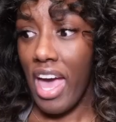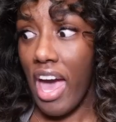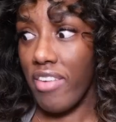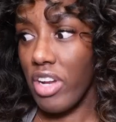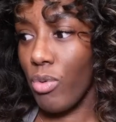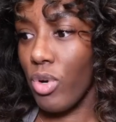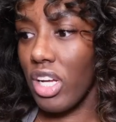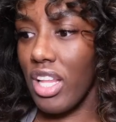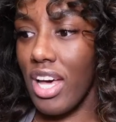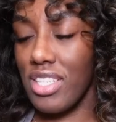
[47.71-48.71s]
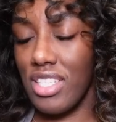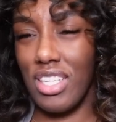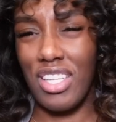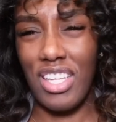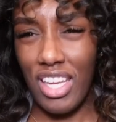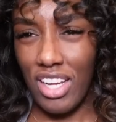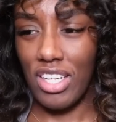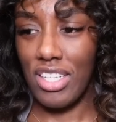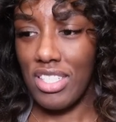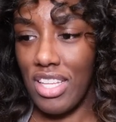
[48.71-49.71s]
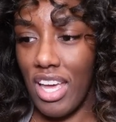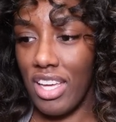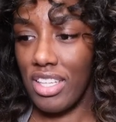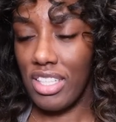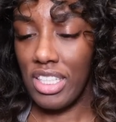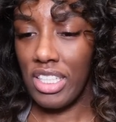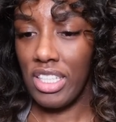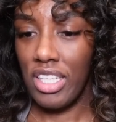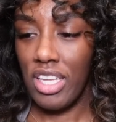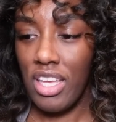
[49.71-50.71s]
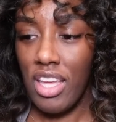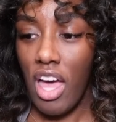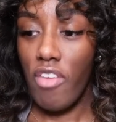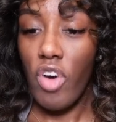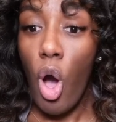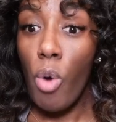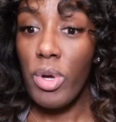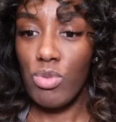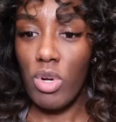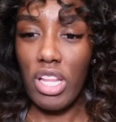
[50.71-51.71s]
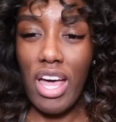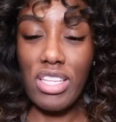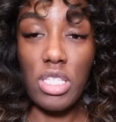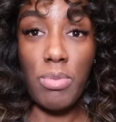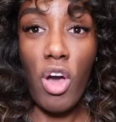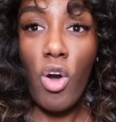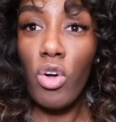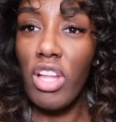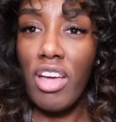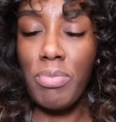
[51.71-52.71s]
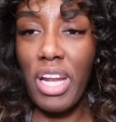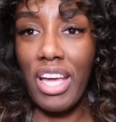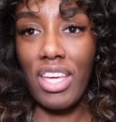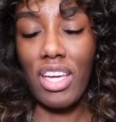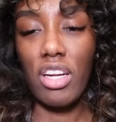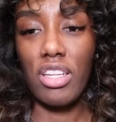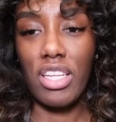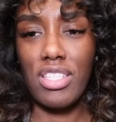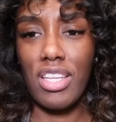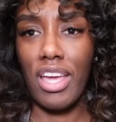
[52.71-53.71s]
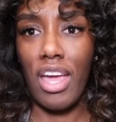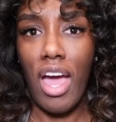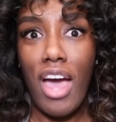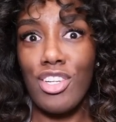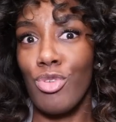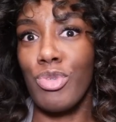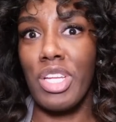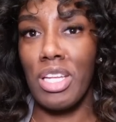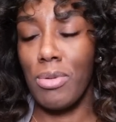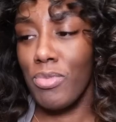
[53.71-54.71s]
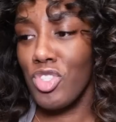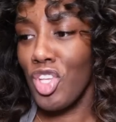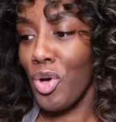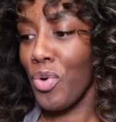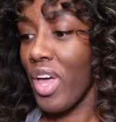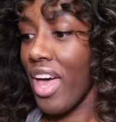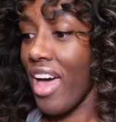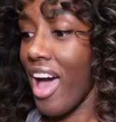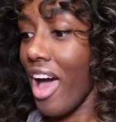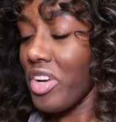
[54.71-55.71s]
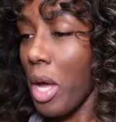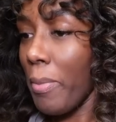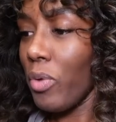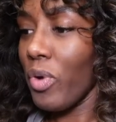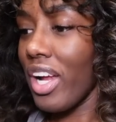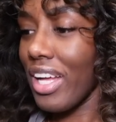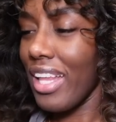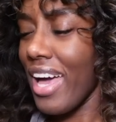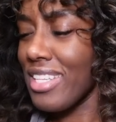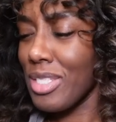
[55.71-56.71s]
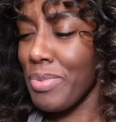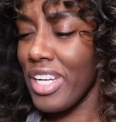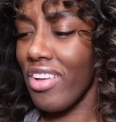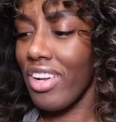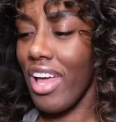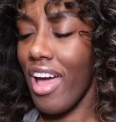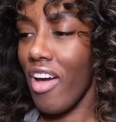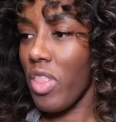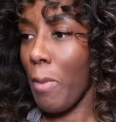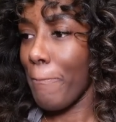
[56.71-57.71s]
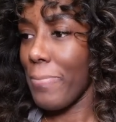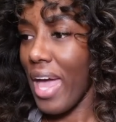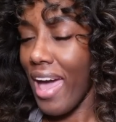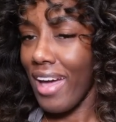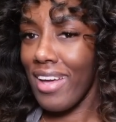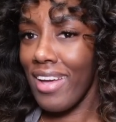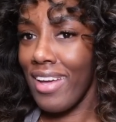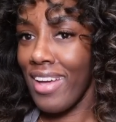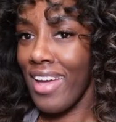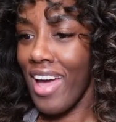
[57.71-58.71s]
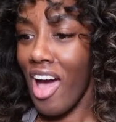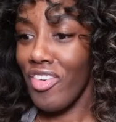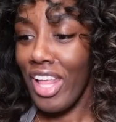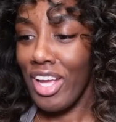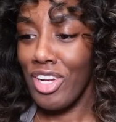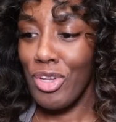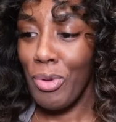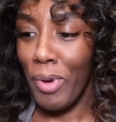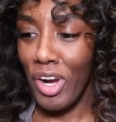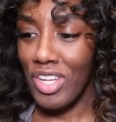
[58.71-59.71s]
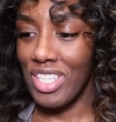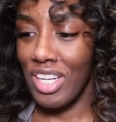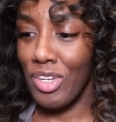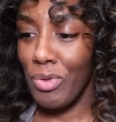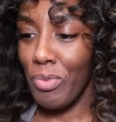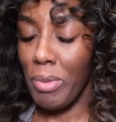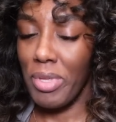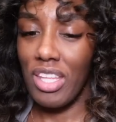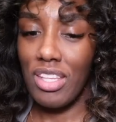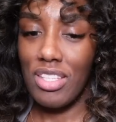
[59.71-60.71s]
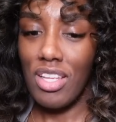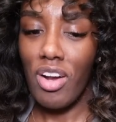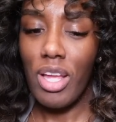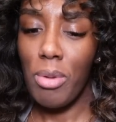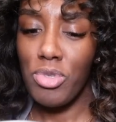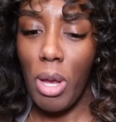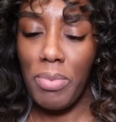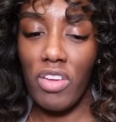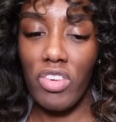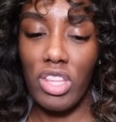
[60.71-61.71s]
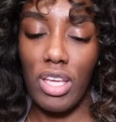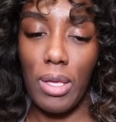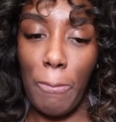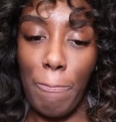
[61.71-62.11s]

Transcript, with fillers: I've not worn glasses in years. Like, I've always worn glasses my whole life, but I get here and they say I don't need them. So I've not been wearing glasses, but now that I have them back, I feel like a new person, a new woman. Sorry, I'm dropping everything.